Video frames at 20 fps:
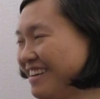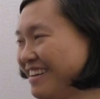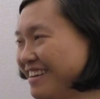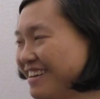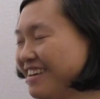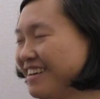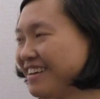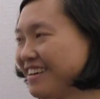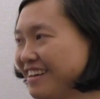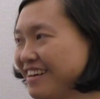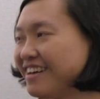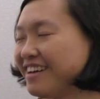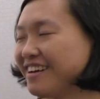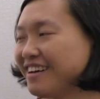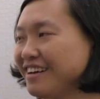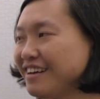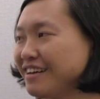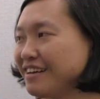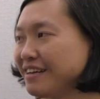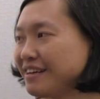
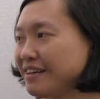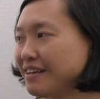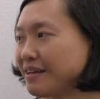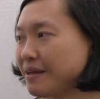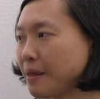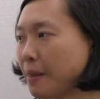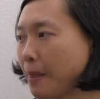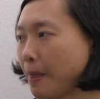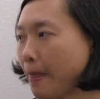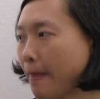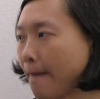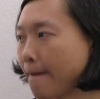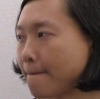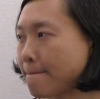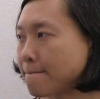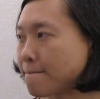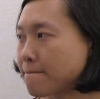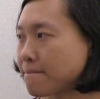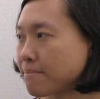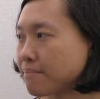
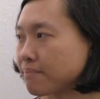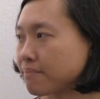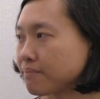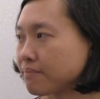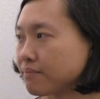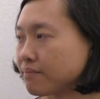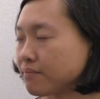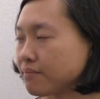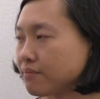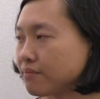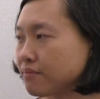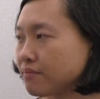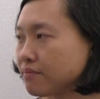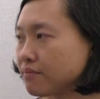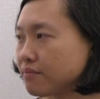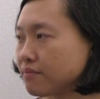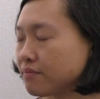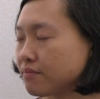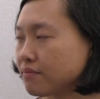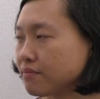
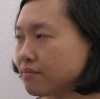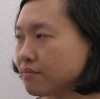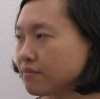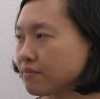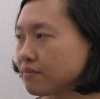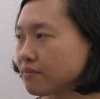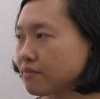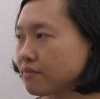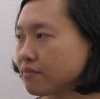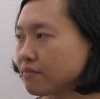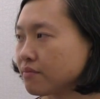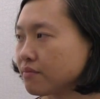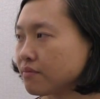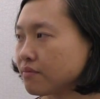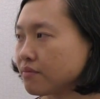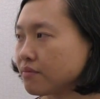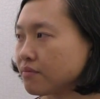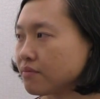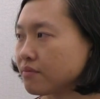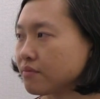
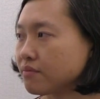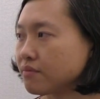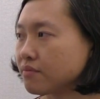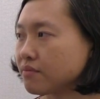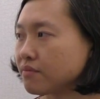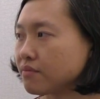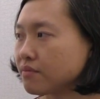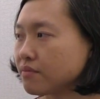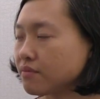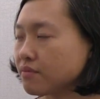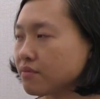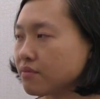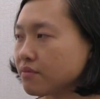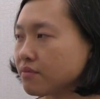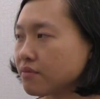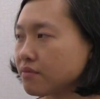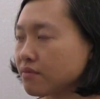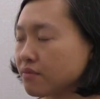This person isn't speaking.